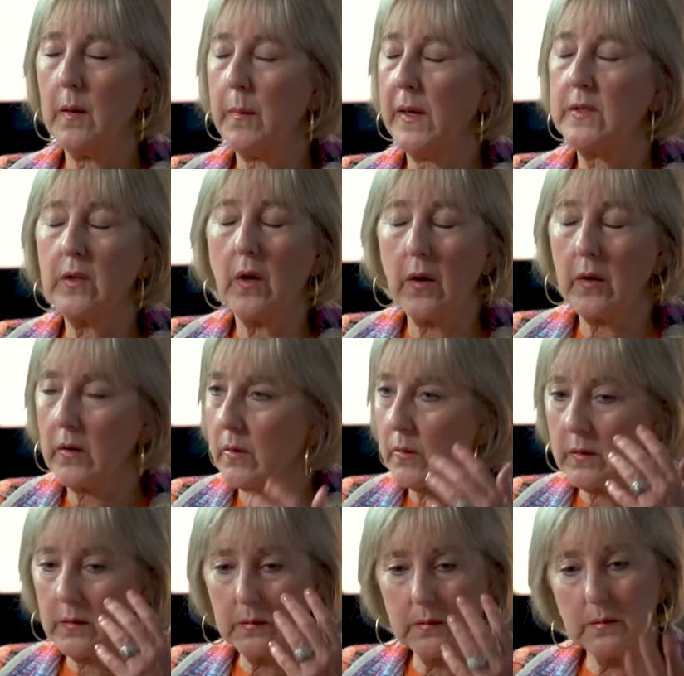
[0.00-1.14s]
my daughter,
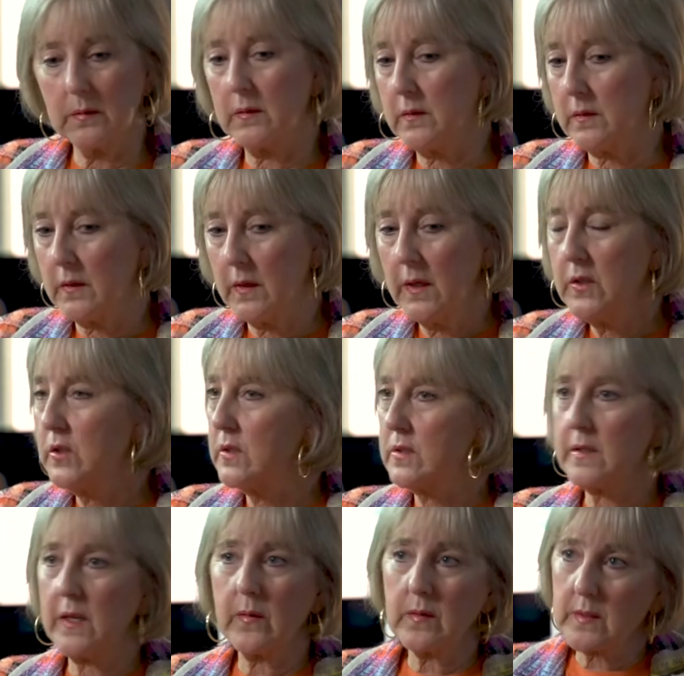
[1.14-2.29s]
she
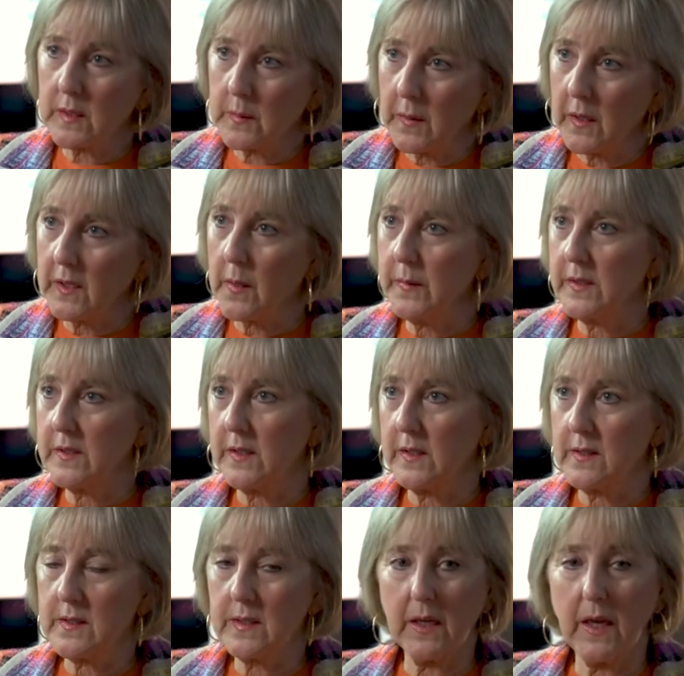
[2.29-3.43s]
just had this thing about coming to
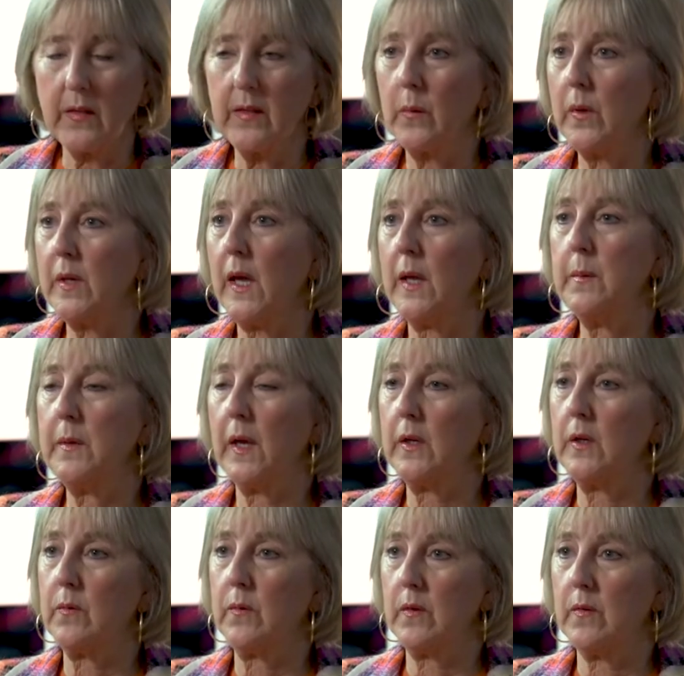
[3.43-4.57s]
Tennessee. And then we came down
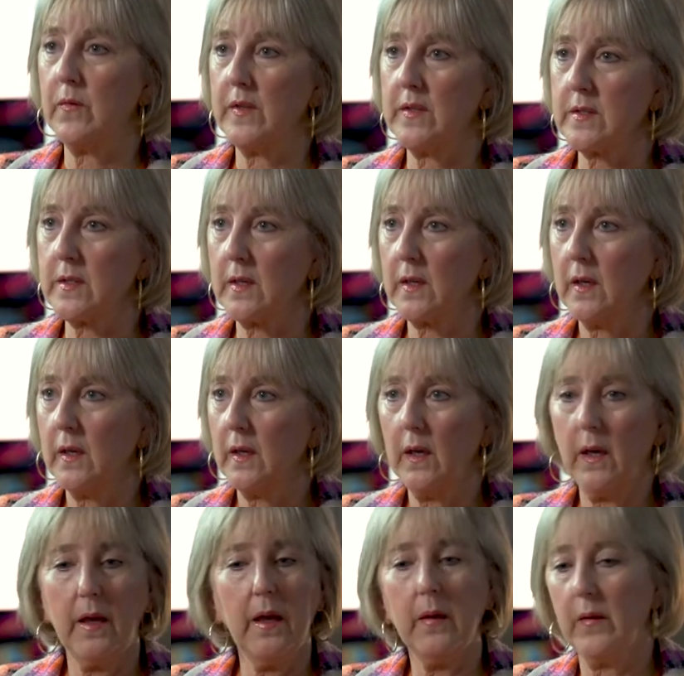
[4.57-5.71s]
here for a visit.
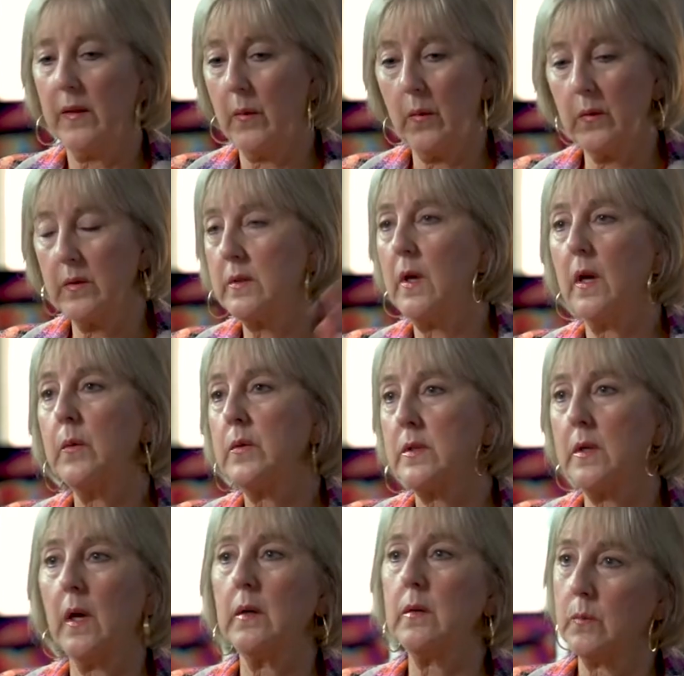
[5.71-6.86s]
It, it, it was
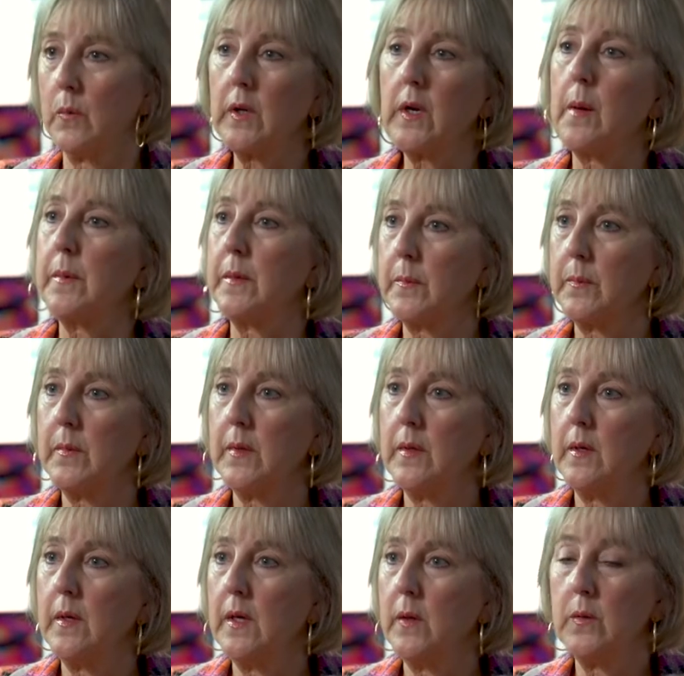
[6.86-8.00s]
done. We're coming.
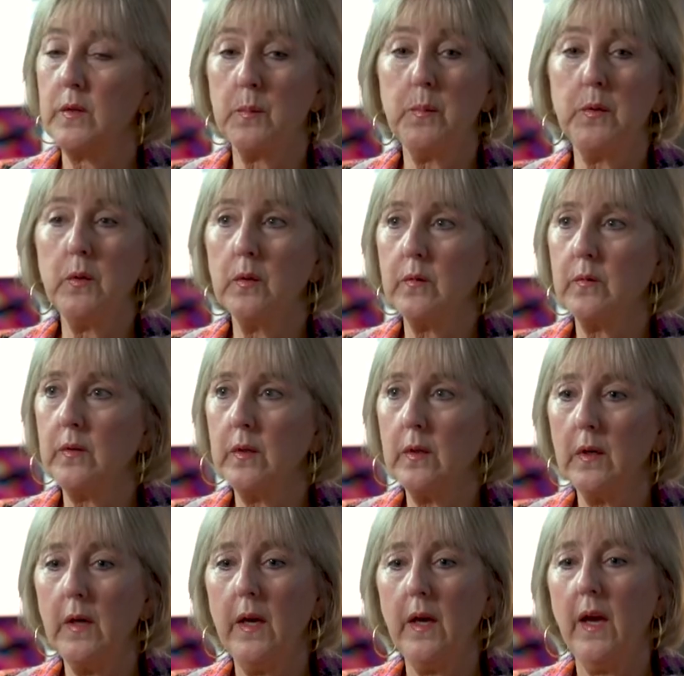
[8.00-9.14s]
It was mm. beautiful.
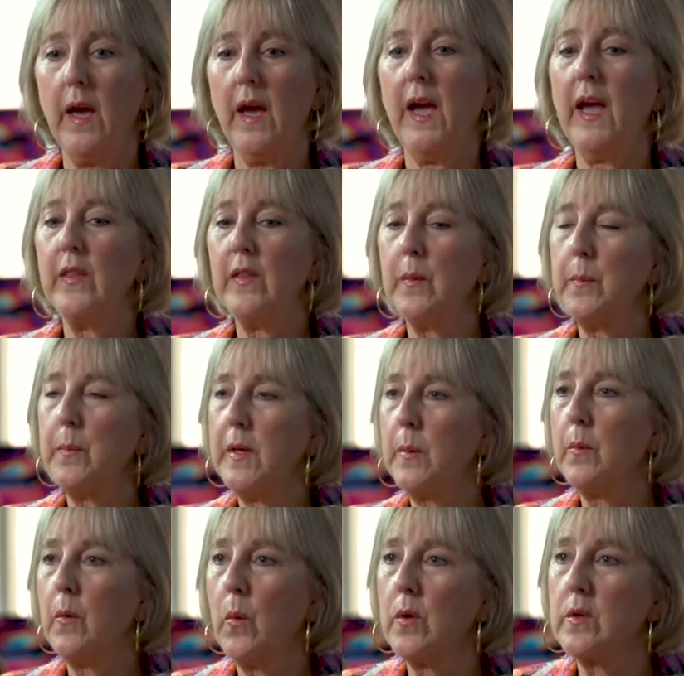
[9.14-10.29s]
Mm. And the
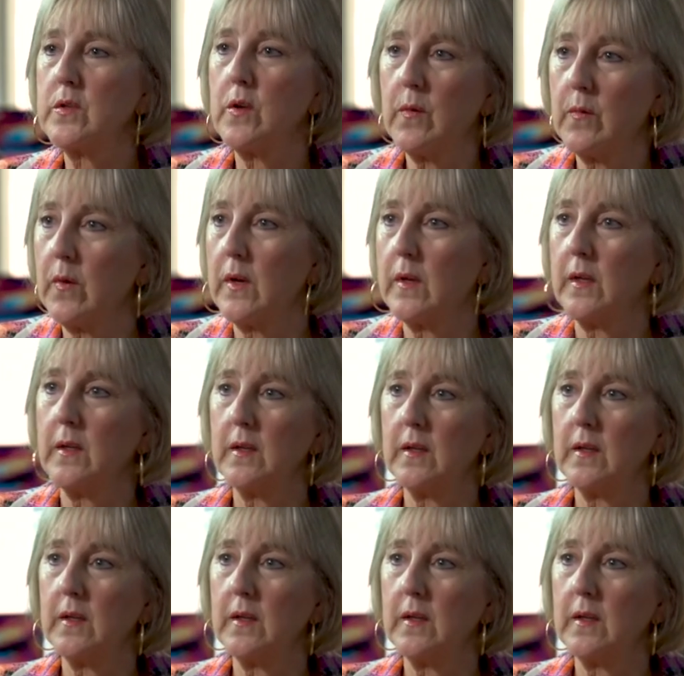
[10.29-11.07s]
people were so friendly.